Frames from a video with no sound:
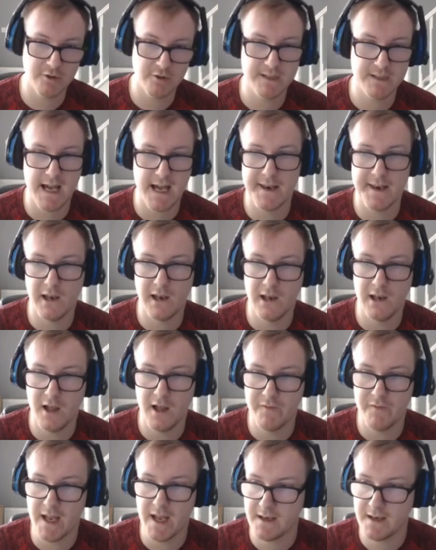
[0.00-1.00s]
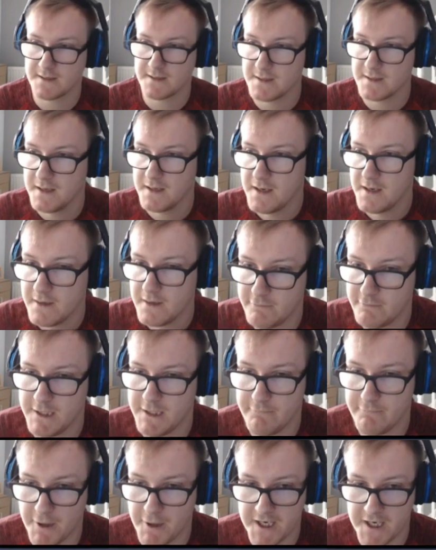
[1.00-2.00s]
down a lot of decks
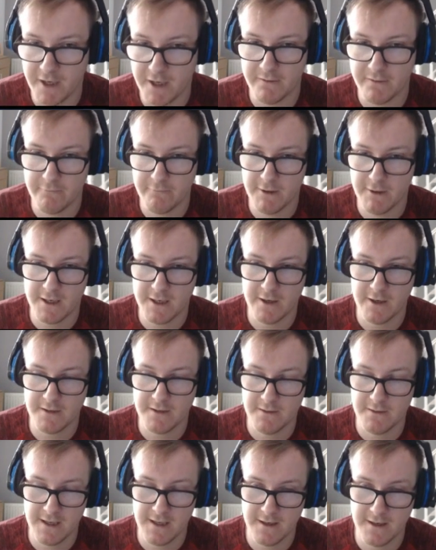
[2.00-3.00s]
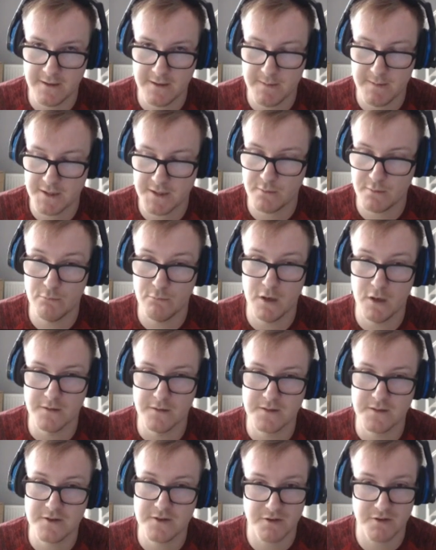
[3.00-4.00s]
where they can special summon
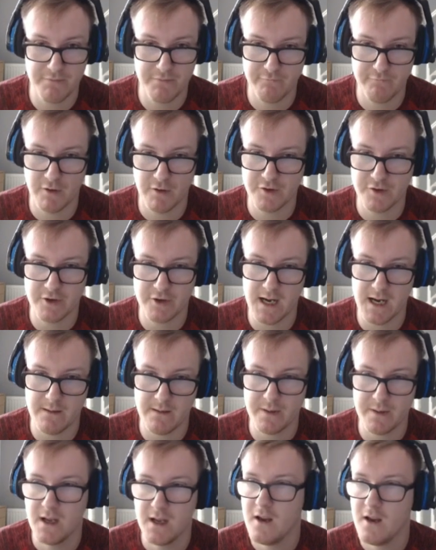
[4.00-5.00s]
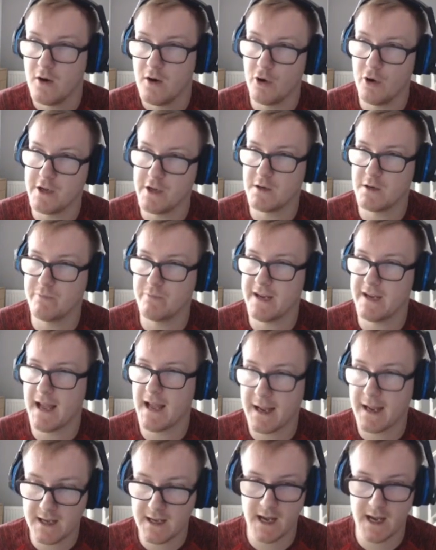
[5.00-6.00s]
once, just with one trap. Or you can bring
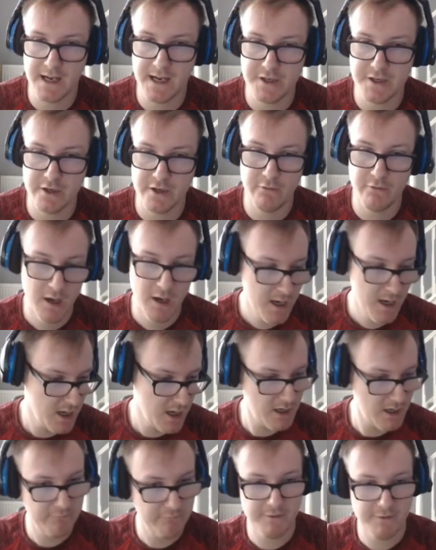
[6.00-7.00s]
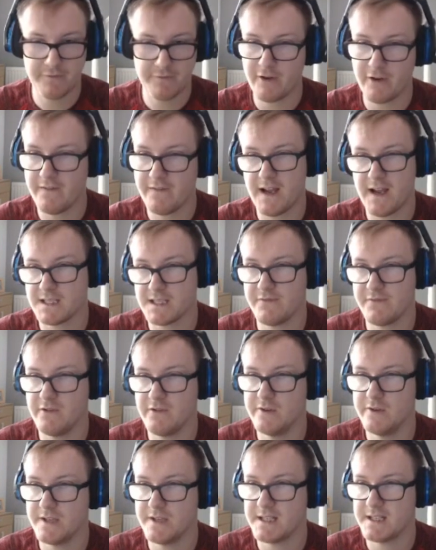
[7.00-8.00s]
out a Kaju with
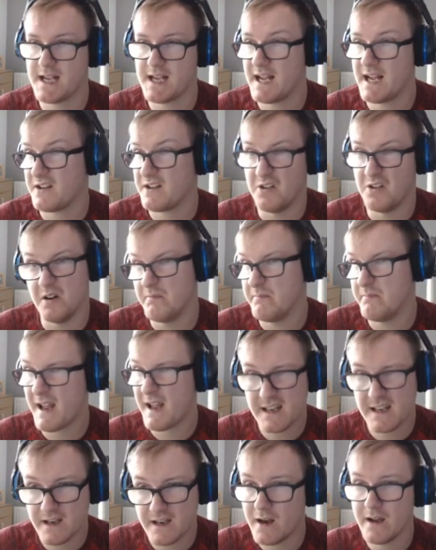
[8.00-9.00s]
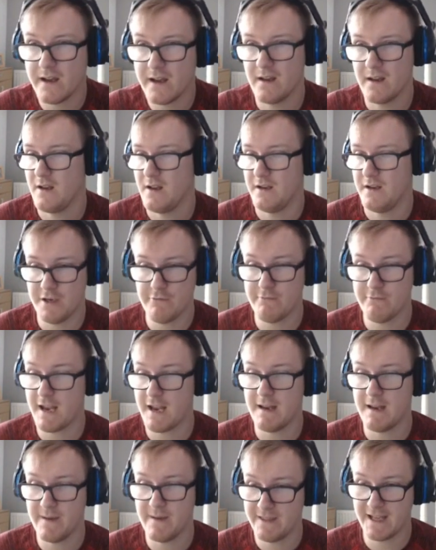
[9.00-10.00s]
3,300 attack, or Mekk-Knight. You
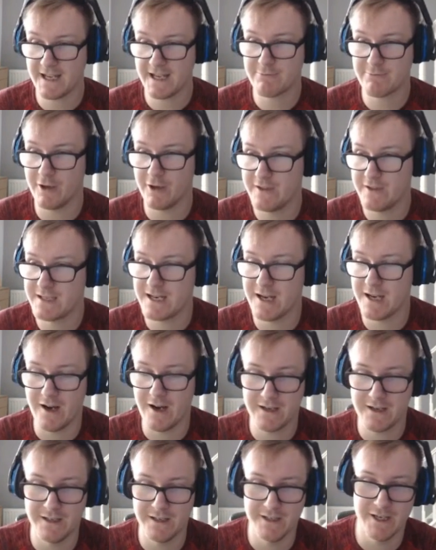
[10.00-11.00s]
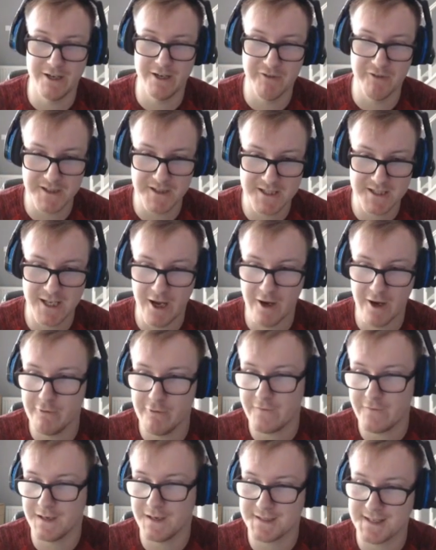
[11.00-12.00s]
name it, that's what this card can do. It's so
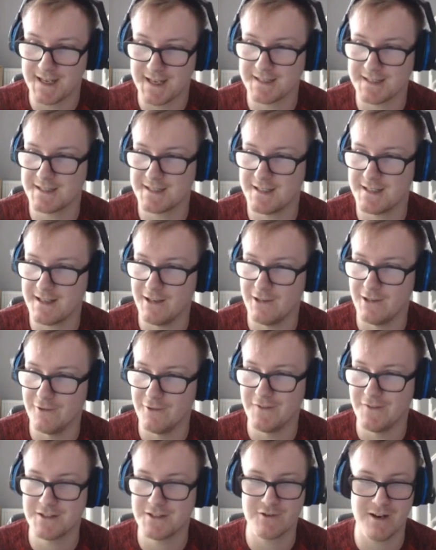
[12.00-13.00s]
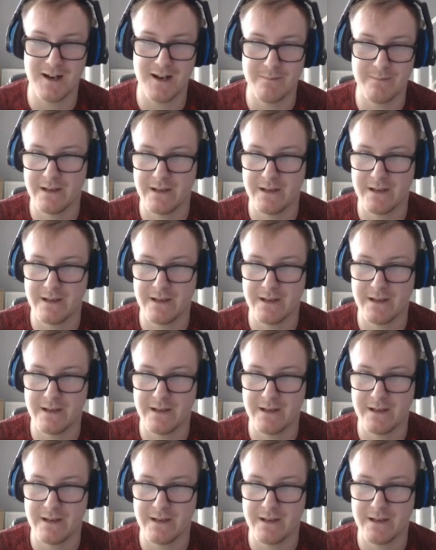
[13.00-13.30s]
fantastic. I love this trap.